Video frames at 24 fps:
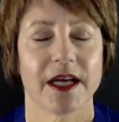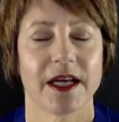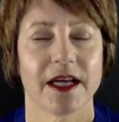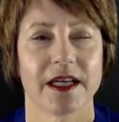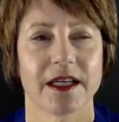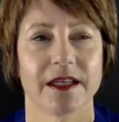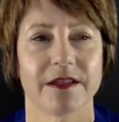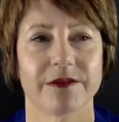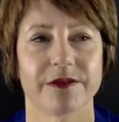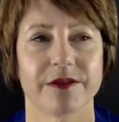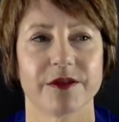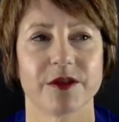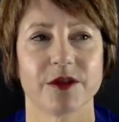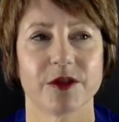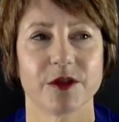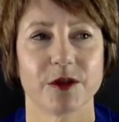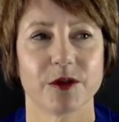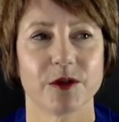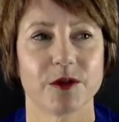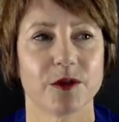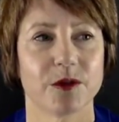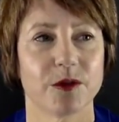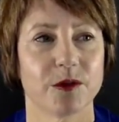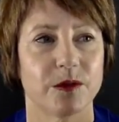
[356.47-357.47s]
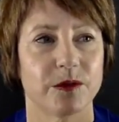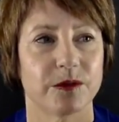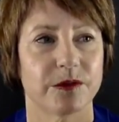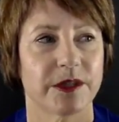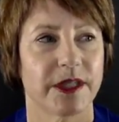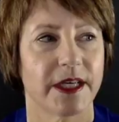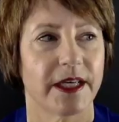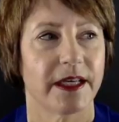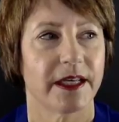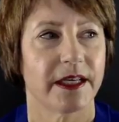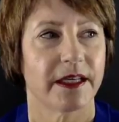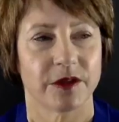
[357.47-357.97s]
If you
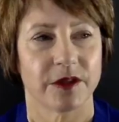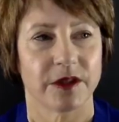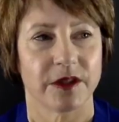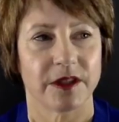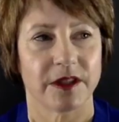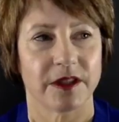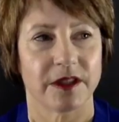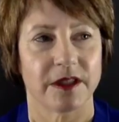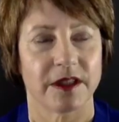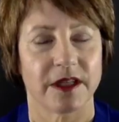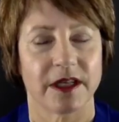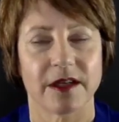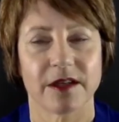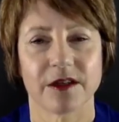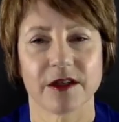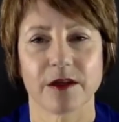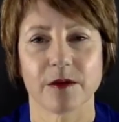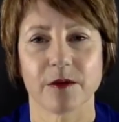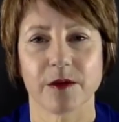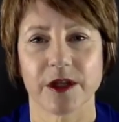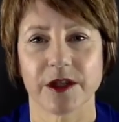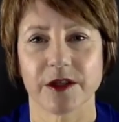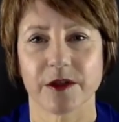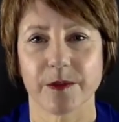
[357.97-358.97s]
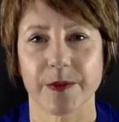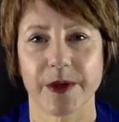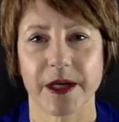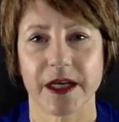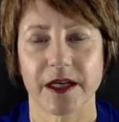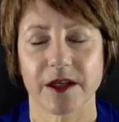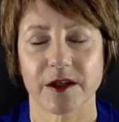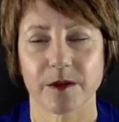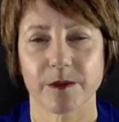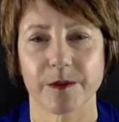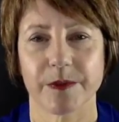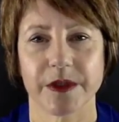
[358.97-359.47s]
take the area where you
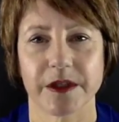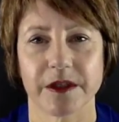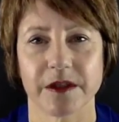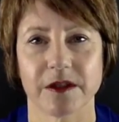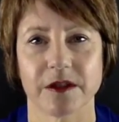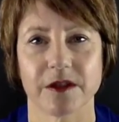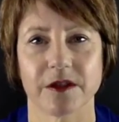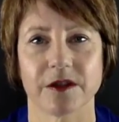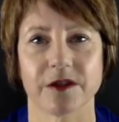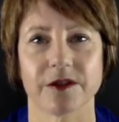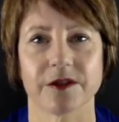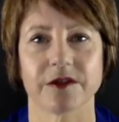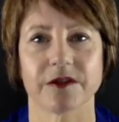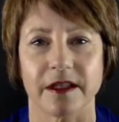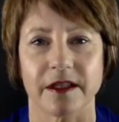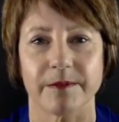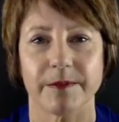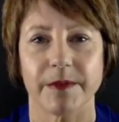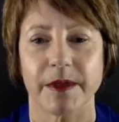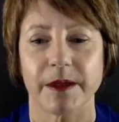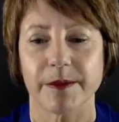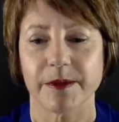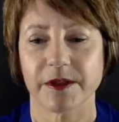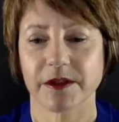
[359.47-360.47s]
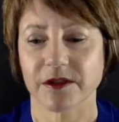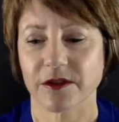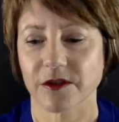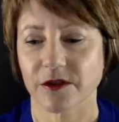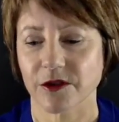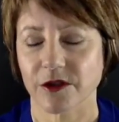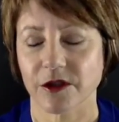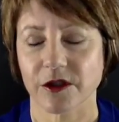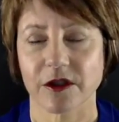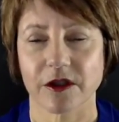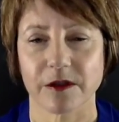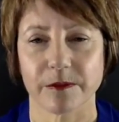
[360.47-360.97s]
pay your bills, maybe it's in
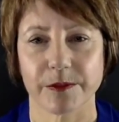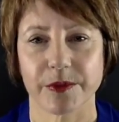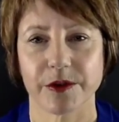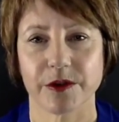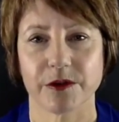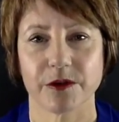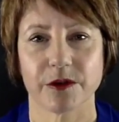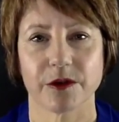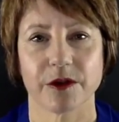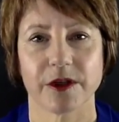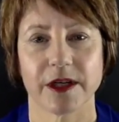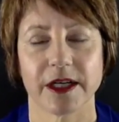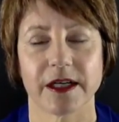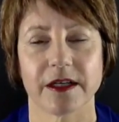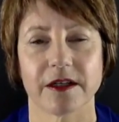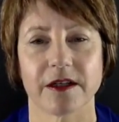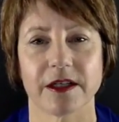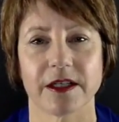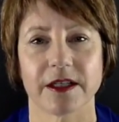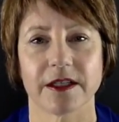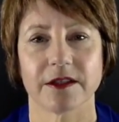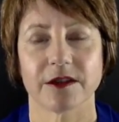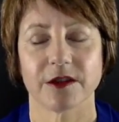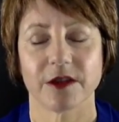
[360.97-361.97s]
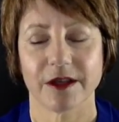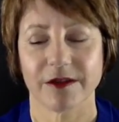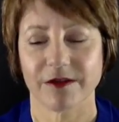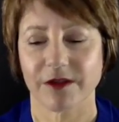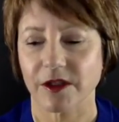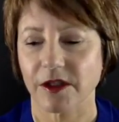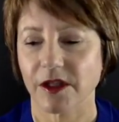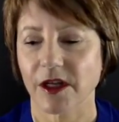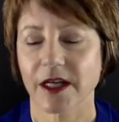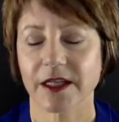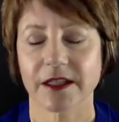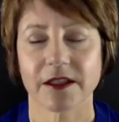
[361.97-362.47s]
your computer area and you have a
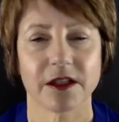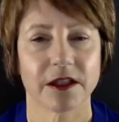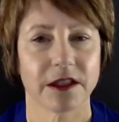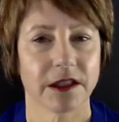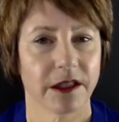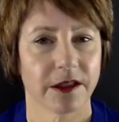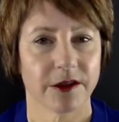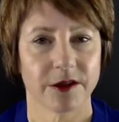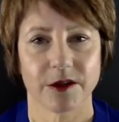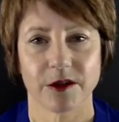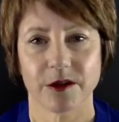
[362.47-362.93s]
lot of clutter